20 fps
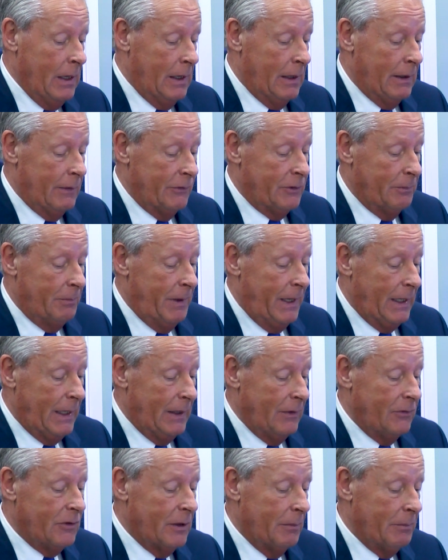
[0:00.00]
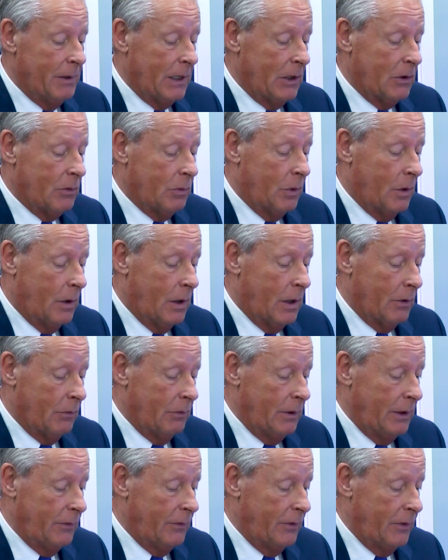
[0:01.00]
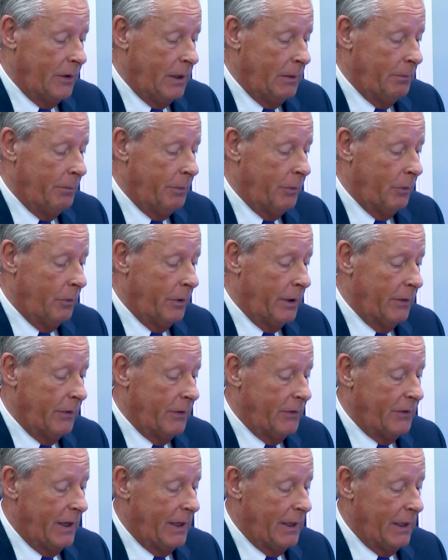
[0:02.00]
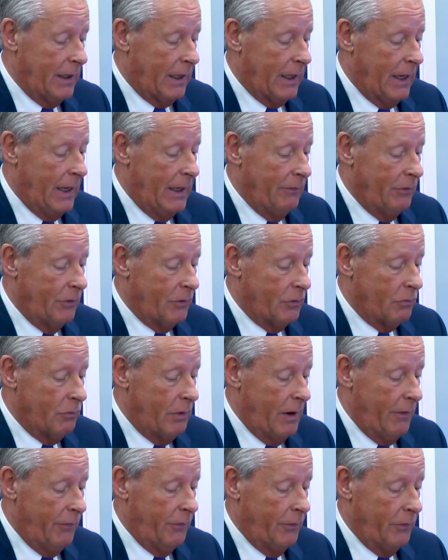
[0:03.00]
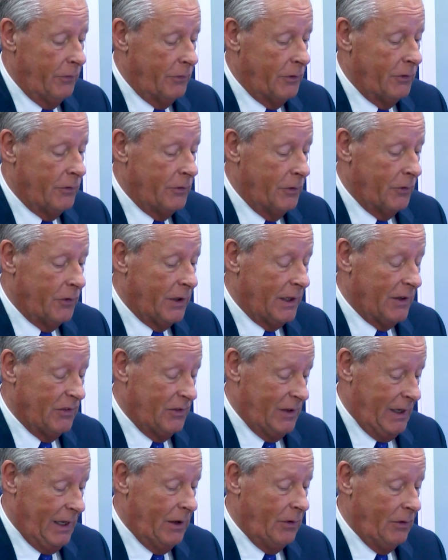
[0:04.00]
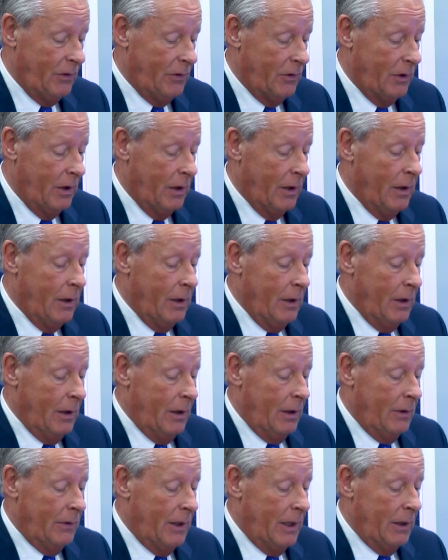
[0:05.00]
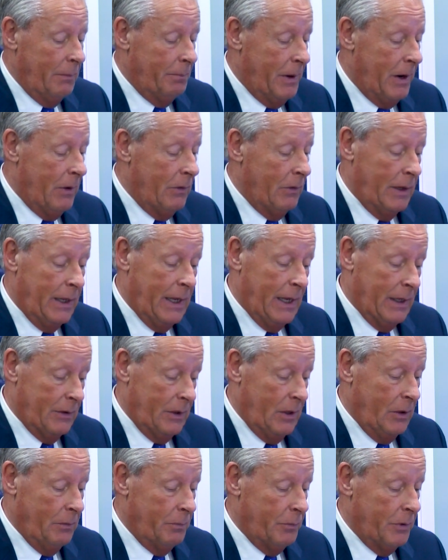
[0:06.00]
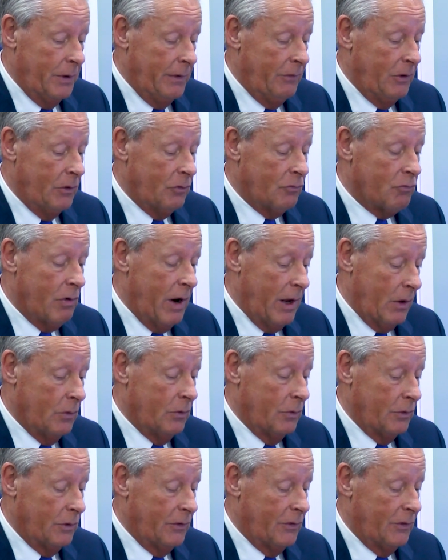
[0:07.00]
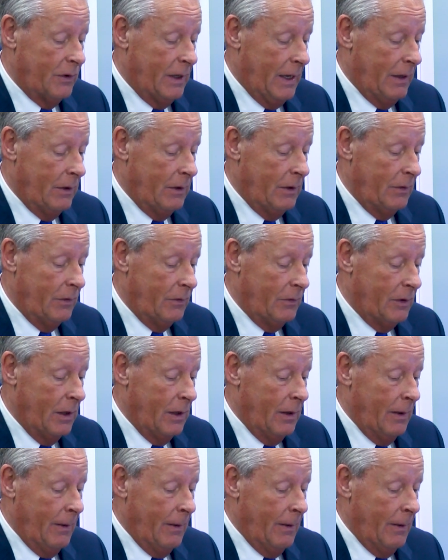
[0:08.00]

After making some inquiries, the employer the tenant gave as a reference does not exist, and they apparently had no previous record as tenants,